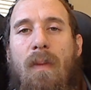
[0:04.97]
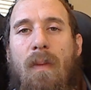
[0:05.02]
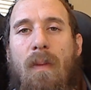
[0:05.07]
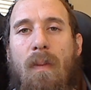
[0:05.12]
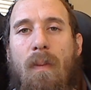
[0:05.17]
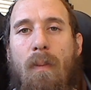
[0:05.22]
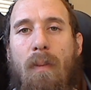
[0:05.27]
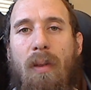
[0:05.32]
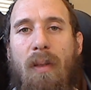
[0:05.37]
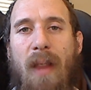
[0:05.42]

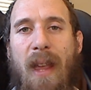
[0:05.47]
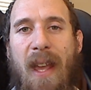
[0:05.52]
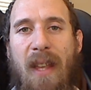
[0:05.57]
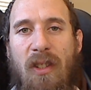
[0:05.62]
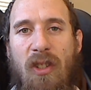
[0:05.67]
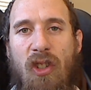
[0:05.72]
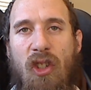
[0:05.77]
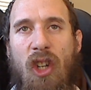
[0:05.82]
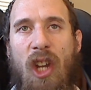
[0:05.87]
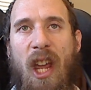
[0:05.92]

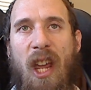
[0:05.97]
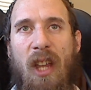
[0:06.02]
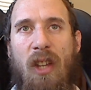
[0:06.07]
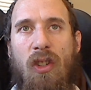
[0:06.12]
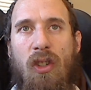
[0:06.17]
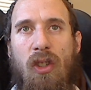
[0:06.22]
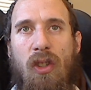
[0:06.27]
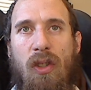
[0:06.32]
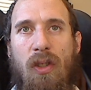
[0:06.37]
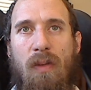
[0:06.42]
Plans
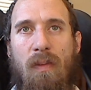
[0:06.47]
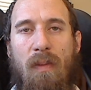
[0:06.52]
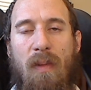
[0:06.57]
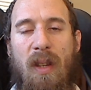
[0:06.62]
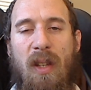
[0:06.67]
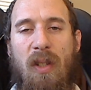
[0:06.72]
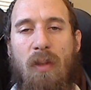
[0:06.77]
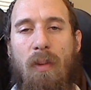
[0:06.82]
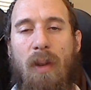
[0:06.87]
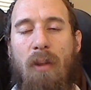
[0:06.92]
change, and
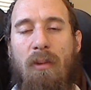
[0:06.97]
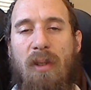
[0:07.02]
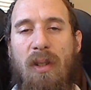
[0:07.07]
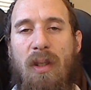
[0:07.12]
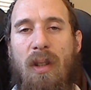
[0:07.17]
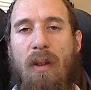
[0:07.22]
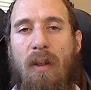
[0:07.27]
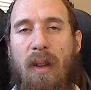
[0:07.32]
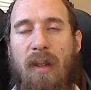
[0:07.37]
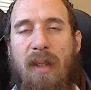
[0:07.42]
this week was
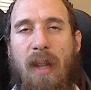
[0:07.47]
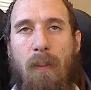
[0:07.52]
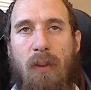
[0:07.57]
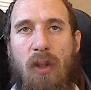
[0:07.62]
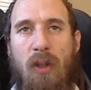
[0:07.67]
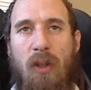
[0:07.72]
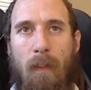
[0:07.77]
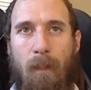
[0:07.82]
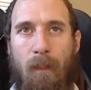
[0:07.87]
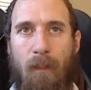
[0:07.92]
no
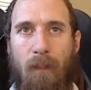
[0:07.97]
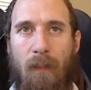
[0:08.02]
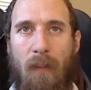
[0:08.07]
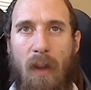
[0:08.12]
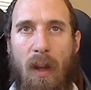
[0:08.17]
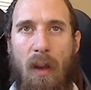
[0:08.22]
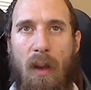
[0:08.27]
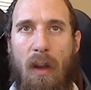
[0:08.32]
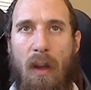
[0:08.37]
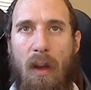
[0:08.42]
exception.
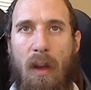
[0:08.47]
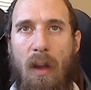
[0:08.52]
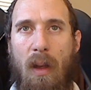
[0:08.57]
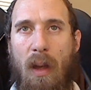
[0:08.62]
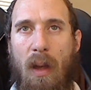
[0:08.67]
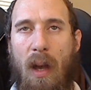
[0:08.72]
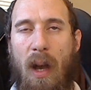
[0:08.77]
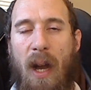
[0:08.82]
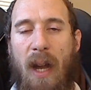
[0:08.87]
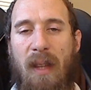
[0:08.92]

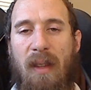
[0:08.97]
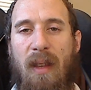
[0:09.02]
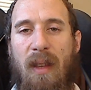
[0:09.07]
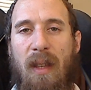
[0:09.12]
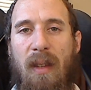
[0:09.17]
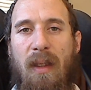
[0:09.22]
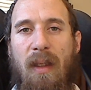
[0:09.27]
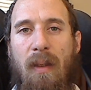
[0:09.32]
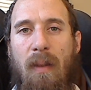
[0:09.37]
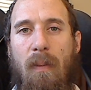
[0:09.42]
I
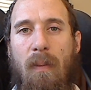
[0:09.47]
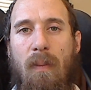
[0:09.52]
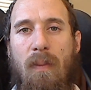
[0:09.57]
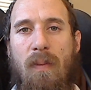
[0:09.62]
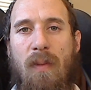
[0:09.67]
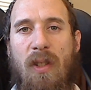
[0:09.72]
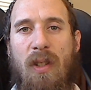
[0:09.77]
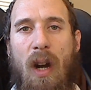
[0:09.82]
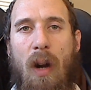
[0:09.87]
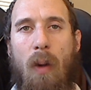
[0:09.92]
did
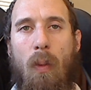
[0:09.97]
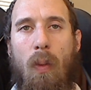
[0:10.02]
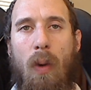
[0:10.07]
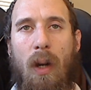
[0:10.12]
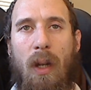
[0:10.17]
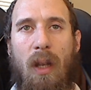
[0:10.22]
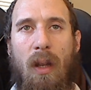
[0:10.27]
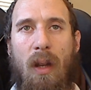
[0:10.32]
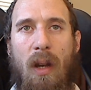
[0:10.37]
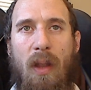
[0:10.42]
start
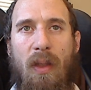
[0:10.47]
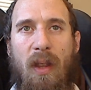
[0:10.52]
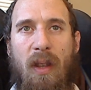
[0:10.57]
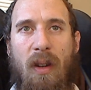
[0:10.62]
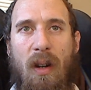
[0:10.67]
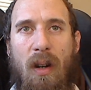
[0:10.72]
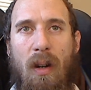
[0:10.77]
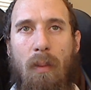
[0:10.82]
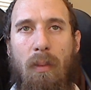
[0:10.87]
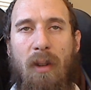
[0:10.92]
working on the
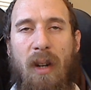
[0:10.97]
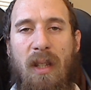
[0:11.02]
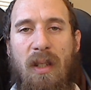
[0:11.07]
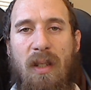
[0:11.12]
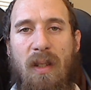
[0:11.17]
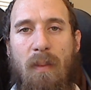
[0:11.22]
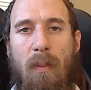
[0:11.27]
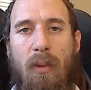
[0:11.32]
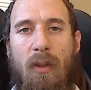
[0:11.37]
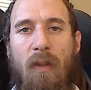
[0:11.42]
TurtleBrains
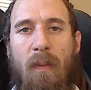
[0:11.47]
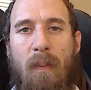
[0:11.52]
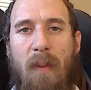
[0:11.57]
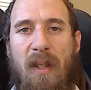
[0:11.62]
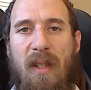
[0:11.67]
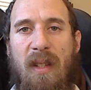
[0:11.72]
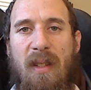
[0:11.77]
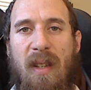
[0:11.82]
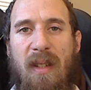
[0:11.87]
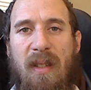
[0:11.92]

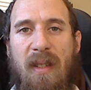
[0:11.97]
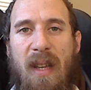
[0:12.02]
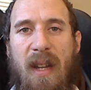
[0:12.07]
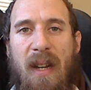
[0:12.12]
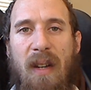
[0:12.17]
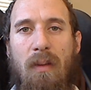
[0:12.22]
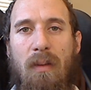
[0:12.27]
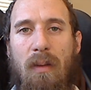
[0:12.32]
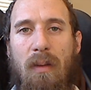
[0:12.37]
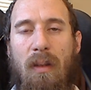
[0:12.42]
improvements as I set
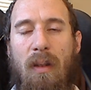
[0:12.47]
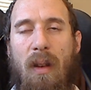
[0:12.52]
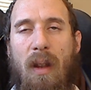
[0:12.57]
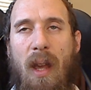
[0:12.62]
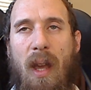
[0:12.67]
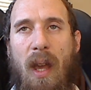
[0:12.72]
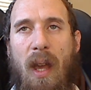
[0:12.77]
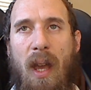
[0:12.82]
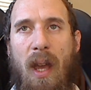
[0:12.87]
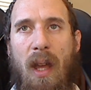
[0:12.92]
out,
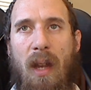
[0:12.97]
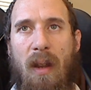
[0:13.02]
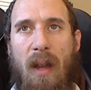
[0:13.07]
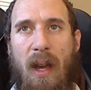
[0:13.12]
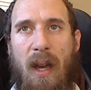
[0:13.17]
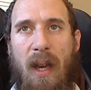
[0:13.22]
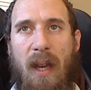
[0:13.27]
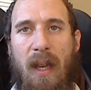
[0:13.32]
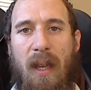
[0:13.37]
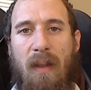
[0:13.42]
and
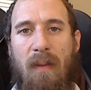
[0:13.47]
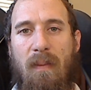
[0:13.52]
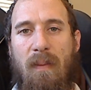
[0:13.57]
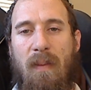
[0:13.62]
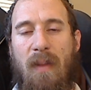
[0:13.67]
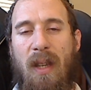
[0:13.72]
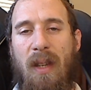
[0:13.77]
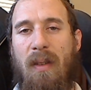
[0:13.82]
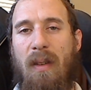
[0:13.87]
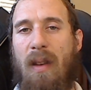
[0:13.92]
I
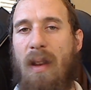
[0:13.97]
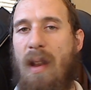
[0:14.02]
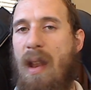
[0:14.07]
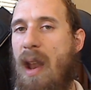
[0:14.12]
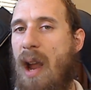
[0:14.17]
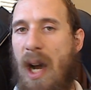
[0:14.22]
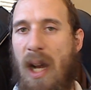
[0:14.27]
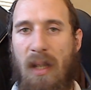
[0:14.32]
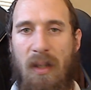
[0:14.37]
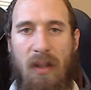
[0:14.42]
did
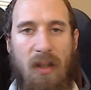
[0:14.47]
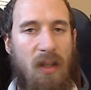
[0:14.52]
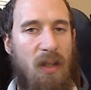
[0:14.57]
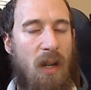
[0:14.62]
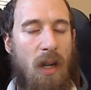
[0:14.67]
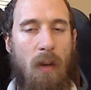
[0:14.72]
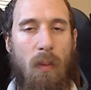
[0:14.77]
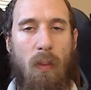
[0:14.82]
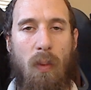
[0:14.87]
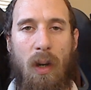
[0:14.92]
not
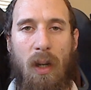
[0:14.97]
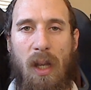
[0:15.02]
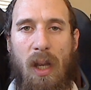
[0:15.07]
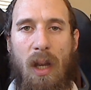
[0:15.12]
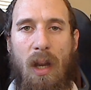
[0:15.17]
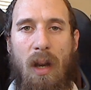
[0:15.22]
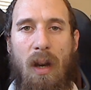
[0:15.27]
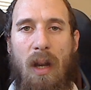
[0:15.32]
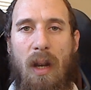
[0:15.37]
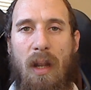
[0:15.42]
start working
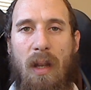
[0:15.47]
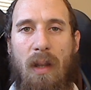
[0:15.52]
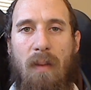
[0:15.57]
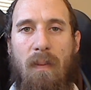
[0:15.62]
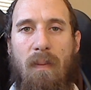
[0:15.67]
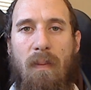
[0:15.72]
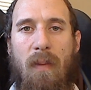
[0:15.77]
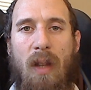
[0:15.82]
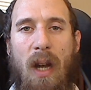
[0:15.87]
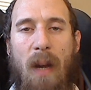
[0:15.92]
on a
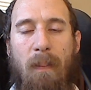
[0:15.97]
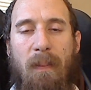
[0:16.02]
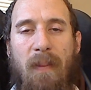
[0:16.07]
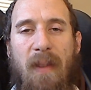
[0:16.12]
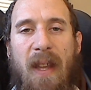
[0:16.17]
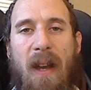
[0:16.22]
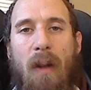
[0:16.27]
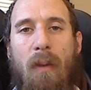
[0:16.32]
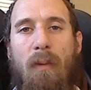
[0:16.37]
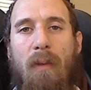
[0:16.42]

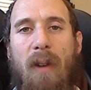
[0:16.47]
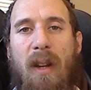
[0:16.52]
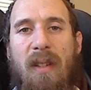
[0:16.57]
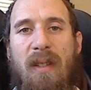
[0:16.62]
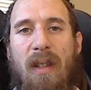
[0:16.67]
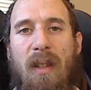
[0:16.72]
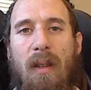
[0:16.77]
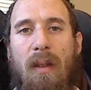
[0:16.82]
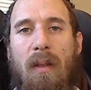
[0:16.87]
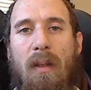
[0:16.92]
top-down
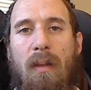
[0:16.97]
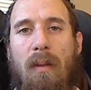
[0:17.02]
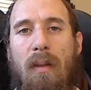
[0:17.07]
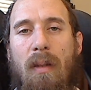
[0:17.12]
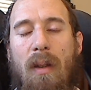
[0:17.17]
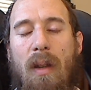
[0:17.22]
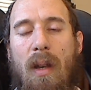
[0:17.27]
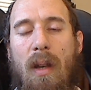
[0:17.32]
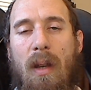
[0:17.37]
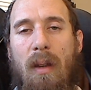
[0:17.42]
racing
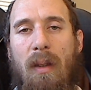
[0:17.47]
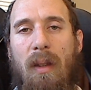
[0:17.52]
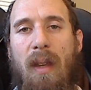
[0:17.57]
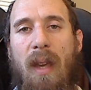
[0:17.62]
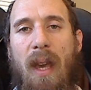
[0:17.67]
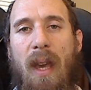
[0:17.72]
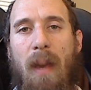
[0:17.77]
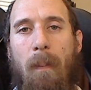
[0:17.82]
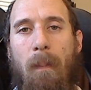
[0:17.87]
game.